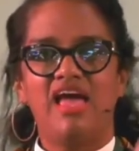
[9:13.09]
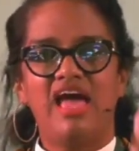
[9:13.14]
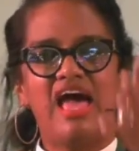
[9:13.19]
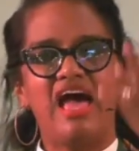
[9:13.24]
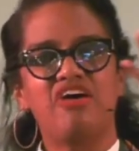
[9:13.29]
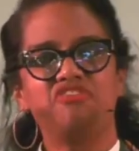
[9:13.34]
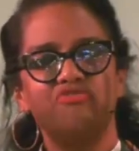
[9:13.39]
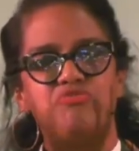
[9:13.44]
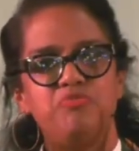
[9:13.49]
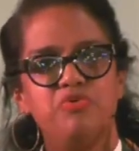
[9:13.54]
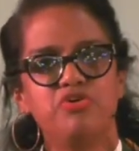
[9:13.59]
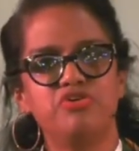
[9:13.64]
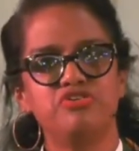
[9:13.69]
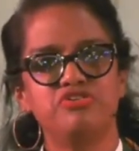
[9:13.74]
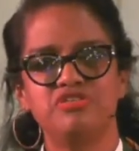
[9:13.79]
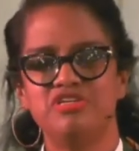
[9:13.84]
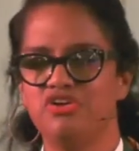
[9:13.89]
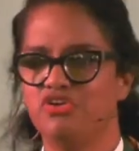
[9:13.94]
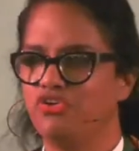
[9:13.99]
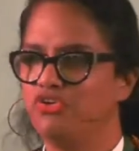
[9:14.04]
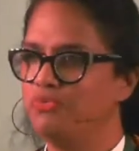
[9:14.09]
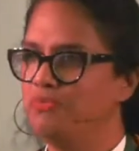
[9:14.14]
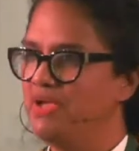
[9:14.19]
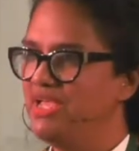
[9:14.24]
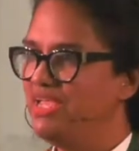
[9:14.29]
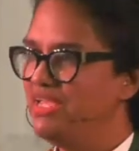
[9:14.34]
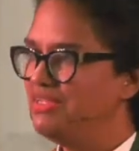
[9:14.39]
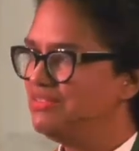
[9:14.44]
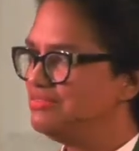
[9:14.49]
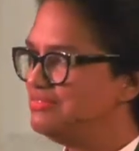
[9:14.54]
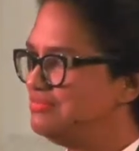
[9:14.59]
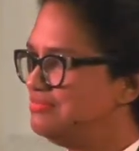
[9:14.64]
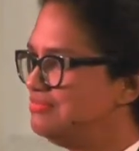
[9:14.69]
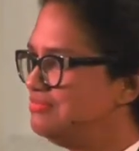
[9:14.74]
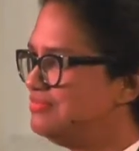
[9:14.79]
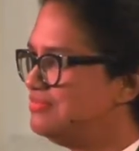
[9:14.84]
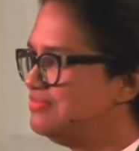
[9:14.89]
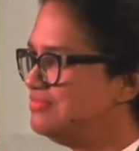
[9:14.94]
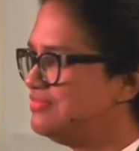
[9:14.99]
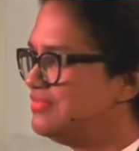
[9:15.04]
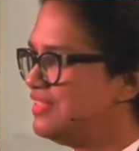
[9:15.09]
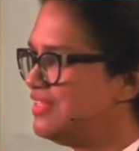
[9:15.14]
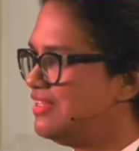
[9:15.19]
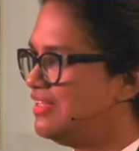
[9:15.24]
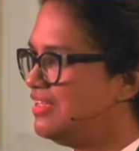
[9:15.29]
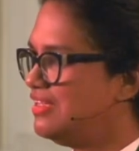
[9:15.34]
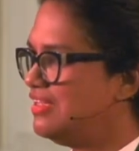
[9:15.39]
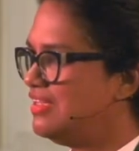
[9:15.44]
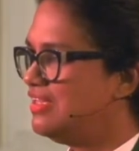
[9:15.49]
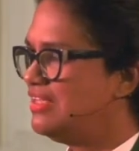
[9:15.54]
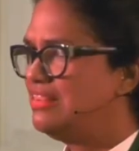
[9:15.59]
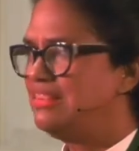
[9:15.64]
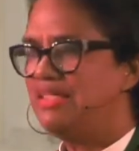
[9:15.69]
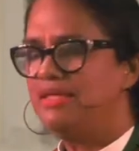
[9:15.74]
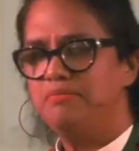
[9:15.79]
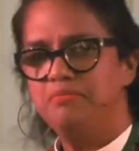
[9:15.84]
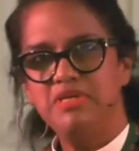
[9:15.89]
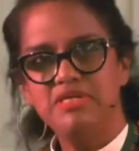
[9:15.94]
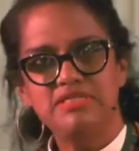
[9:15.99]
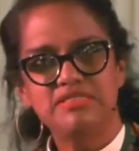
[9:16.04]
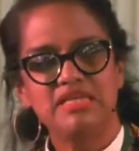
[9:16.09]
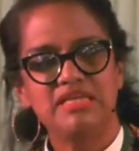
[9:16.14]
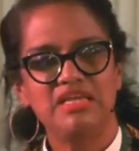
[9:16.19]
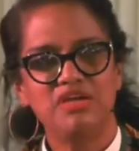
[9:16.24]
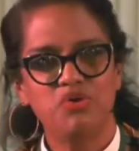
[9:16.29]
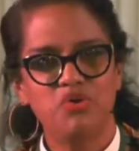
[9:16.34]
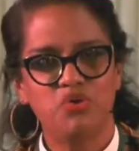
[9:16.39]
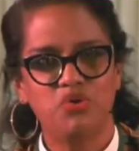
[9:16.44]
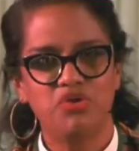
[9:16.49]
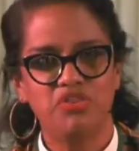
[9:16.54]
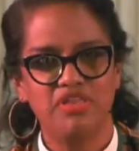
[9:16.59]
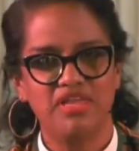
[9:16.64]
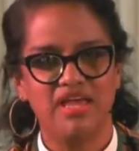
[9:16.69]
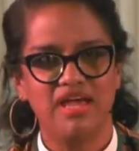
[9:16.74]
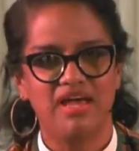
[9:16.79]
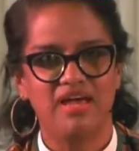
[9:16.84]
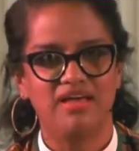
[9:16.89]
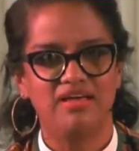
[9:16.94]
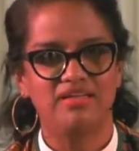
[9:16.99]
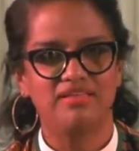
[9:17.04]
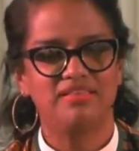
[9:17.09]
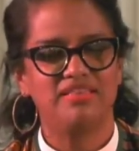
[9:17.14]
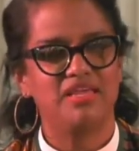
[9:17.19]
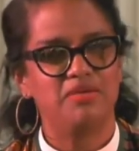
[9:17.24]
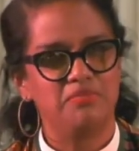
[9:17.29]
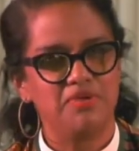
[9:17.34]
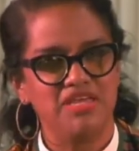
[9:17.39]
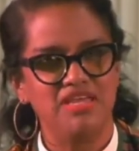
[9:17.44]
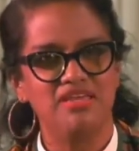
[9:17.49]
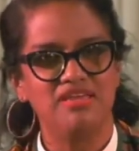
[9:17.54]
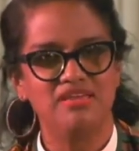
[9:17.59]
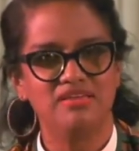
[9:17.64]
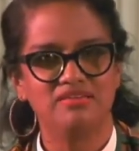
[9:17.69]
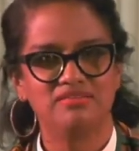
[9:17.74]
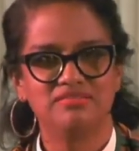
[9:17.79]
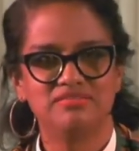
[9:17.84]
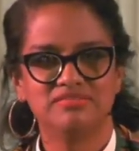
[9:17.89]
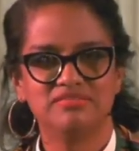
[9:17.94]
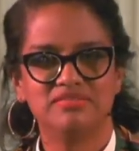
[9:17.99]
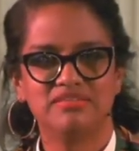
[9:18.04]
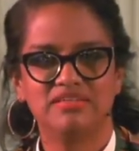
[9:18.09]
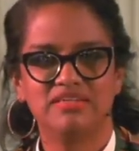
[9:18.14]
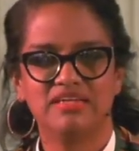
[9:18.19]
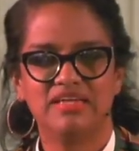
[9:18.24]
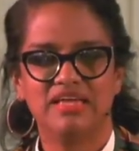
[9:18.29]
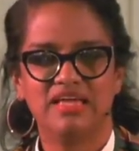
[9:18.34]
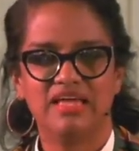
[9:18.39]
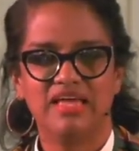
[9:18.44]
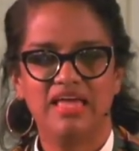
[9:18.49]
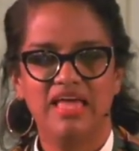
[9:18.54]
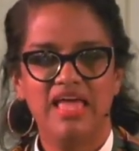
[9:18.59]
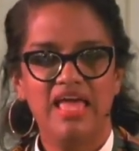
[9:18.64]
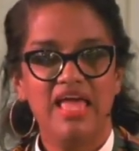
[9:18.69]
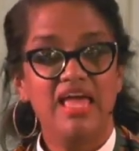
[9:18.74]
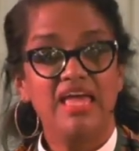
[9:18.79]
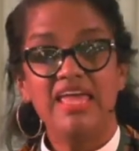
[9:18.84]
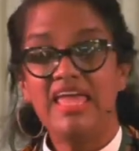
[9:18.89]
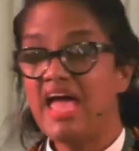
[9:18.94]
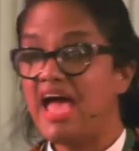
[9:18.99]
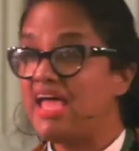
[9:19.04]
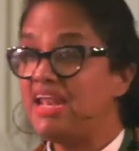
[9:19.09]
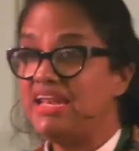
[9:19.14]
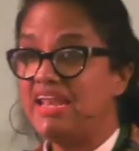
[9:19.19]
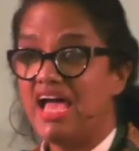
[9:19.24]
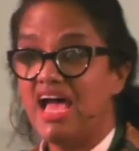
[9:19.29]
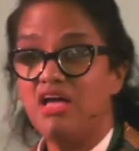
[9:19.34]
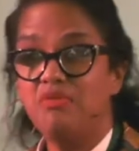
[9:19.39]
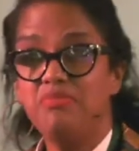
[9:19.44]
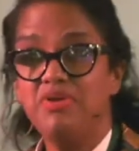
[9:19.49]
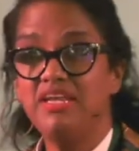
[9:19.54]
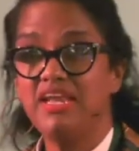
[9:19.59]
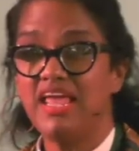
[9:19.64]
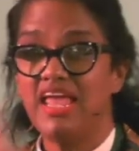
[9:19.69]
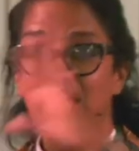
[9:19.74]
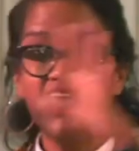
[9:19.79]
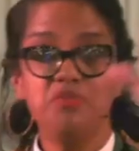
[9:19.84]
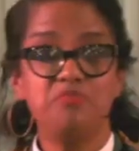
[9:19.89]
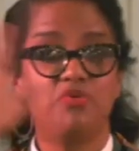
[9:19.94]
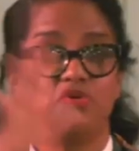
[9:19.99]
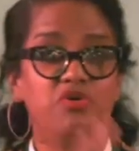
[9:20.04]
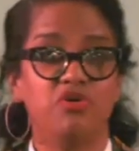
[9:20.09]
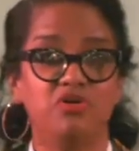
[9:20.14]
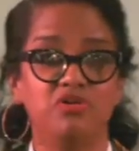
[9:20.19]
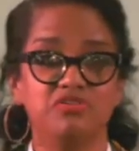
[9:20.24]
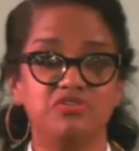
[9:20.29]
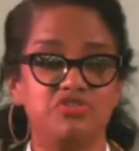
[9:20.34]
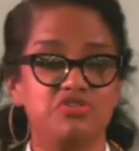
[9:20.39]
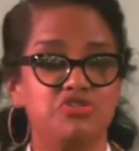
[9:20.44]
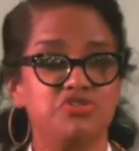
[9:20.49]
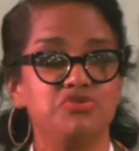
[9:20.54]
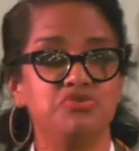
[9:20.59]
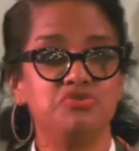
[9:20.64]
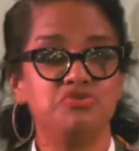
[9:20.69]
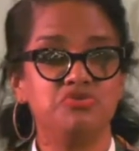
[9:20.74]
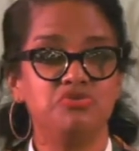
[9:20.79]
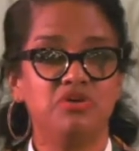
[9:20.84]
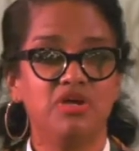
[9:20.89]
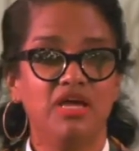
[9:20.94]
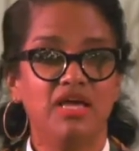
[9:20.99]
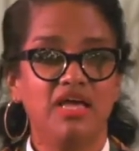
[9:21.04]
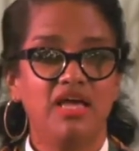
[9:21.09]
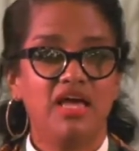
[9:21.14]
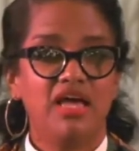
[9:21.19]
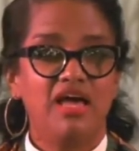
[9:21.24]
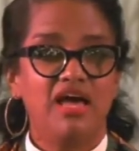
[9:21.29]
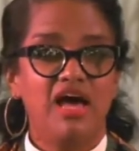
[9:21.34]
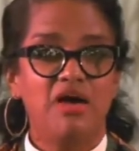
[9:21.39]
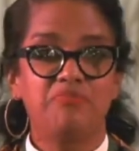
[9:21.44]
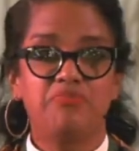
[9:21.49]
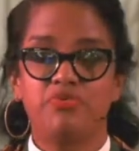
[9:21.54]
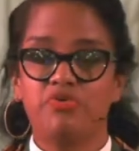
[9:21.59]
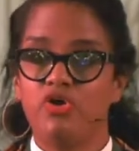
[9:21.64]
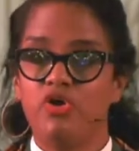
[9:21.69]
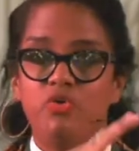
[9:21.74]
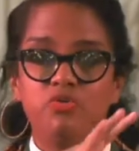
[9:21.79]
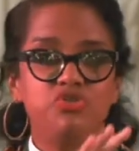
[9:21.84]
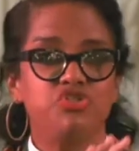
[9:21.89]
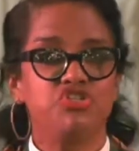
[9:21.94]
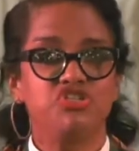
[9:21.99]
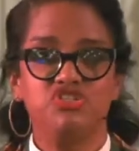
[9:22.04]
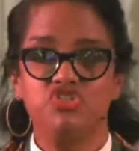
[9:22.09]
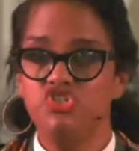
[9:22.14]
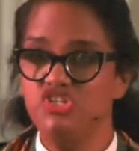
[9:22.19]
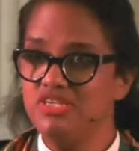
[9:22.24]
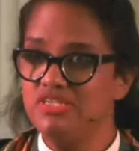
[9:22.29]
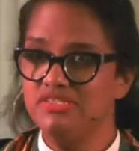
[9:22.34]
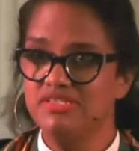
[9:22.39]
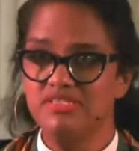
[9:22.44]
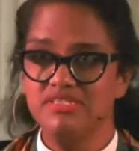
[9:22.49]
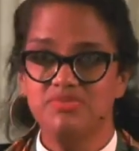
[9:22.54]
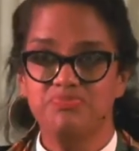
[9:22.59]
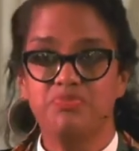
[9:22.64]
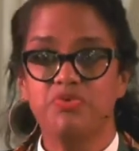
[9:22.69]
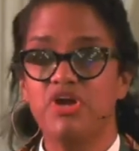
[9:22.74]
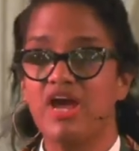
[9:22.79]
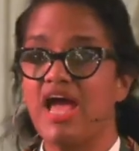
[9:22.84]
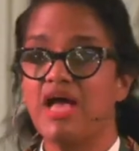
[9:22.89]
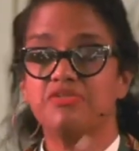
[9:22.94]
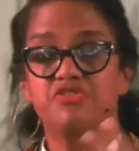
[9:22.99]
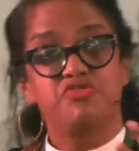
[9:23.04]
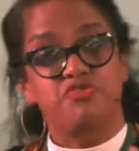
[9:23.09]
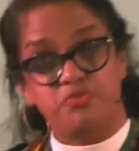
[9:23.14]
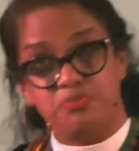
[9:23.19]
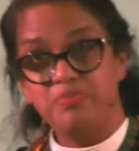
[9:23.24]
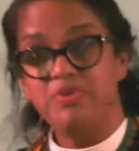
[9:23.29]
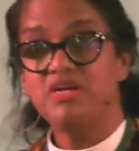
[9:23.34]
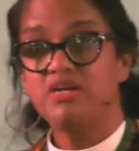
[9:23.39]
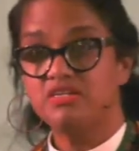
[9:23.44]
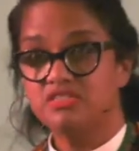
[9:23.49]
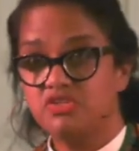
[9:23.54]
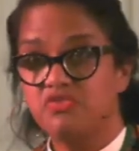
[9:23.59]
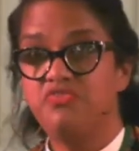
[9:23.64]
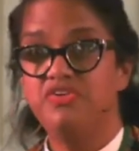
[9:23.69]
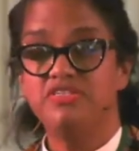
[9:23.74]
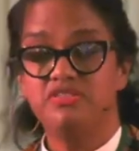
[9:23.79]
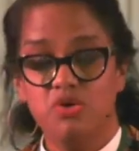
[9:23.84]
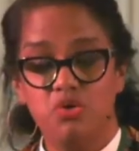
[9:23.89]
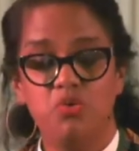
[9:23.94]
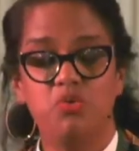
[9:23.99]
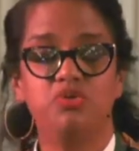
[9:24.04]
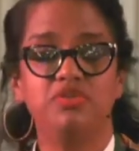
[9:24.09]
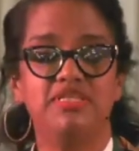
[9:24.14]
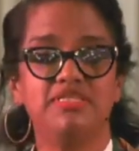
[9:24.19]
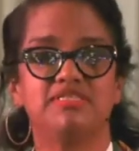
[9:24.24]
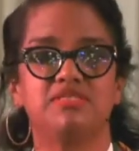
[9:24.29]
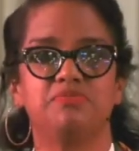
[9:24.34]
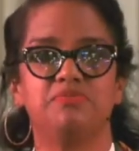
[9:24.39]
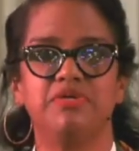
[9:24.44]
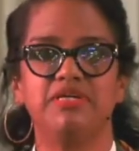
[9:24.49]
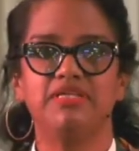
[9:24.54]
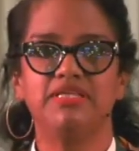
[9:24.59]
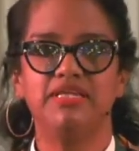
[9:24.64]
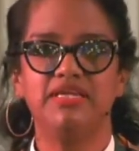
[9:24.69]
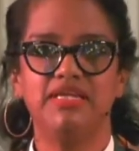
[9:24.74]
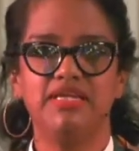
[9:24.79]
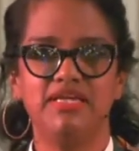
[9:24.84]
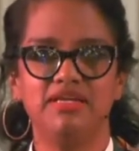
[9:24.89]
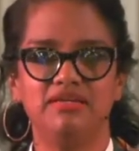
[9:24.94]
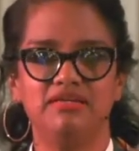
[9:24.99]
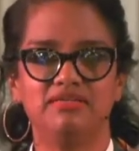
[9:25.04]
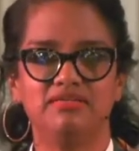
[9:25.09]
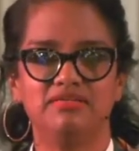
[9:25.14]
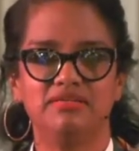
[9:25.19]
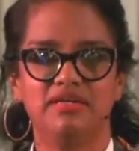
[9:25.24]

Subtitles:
have mercy on me. Ten misericordia de mí. He had not been able to approach Jesus, perhaps because of his own disability.